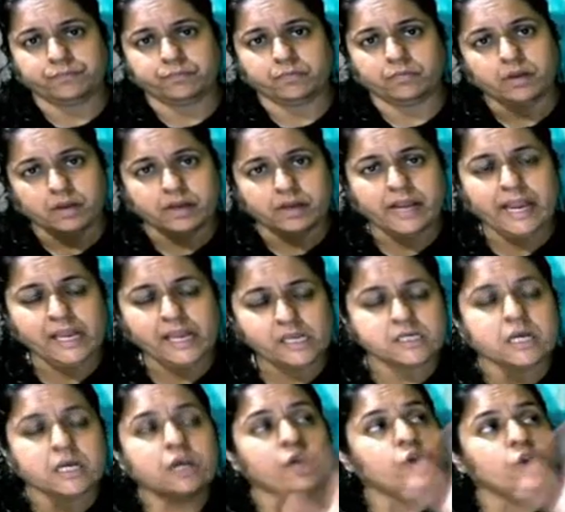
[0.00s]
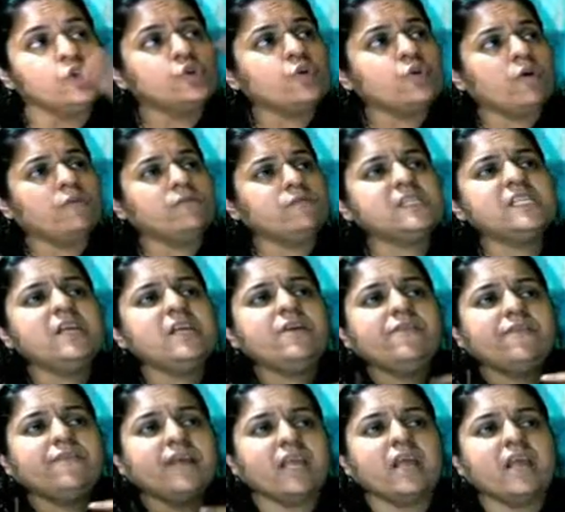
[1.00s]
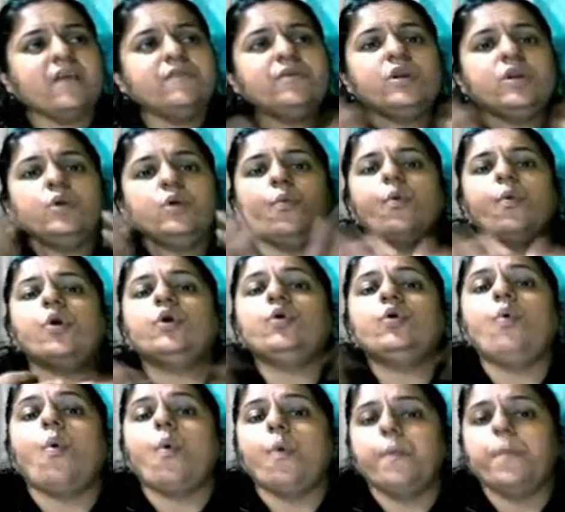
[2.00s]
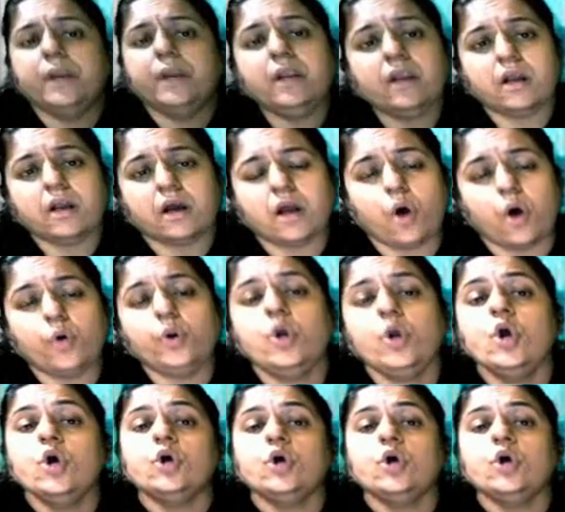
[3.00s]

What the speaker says: right, so obviously whenever you want to open an account